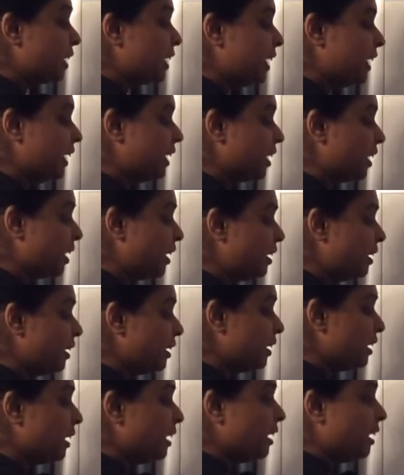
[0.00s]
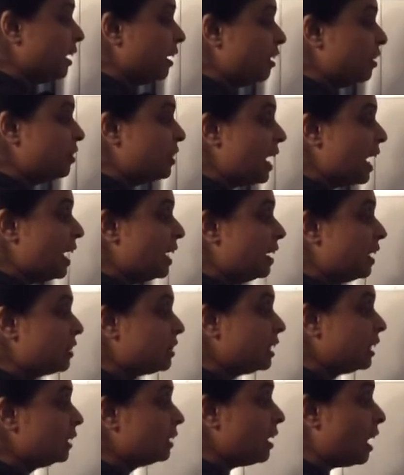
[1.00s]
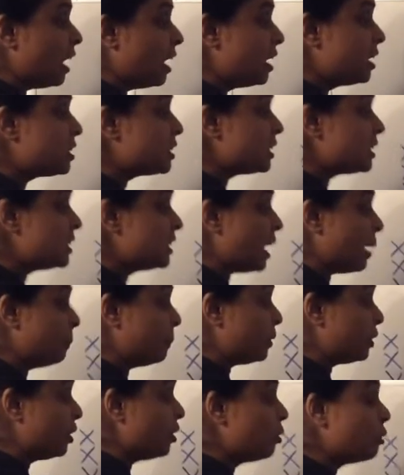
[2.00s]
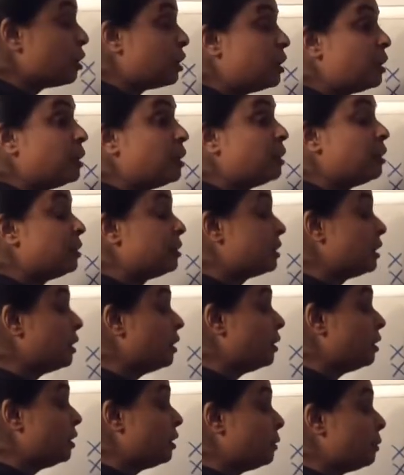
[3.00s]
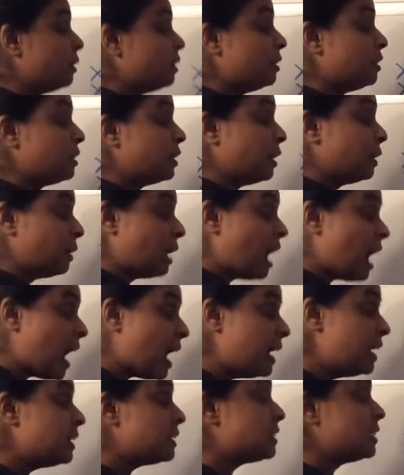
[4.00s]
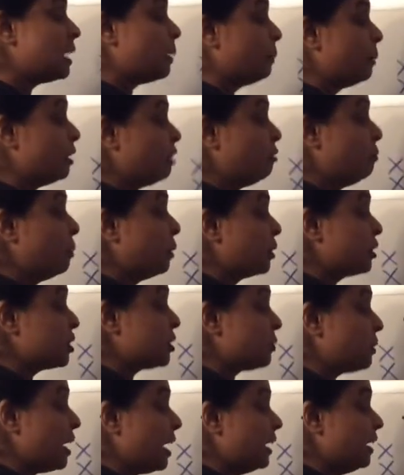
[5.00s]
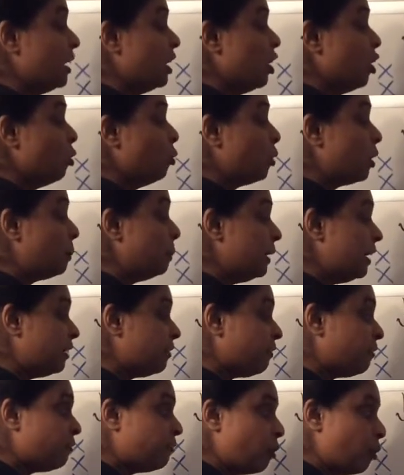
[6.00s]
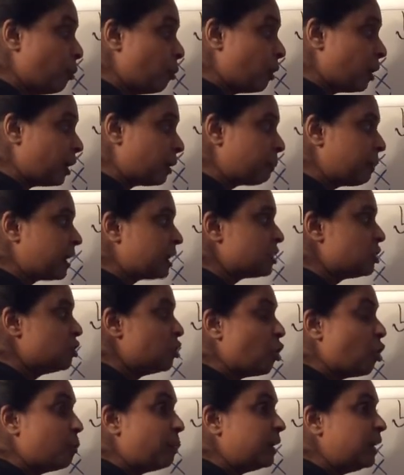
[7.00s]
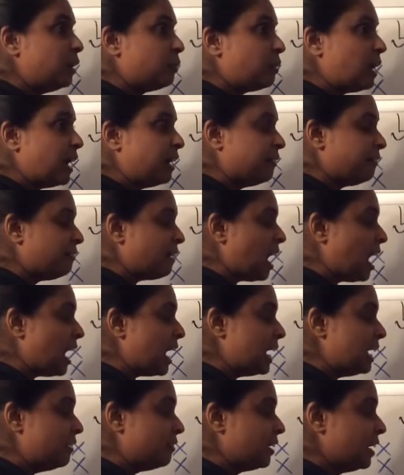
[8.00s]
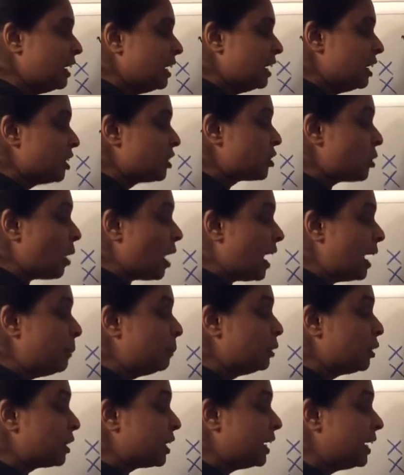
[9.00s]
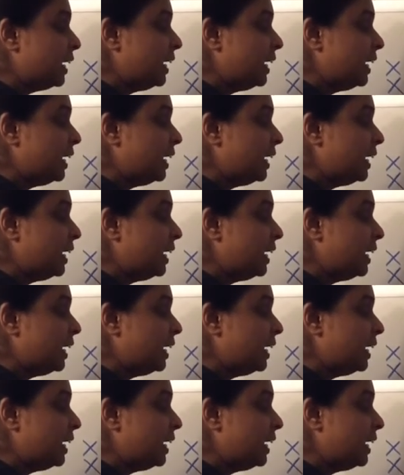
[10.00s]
here, then the largest number, or the highest number of books read would be 4, because nobody read 5. So I'm looking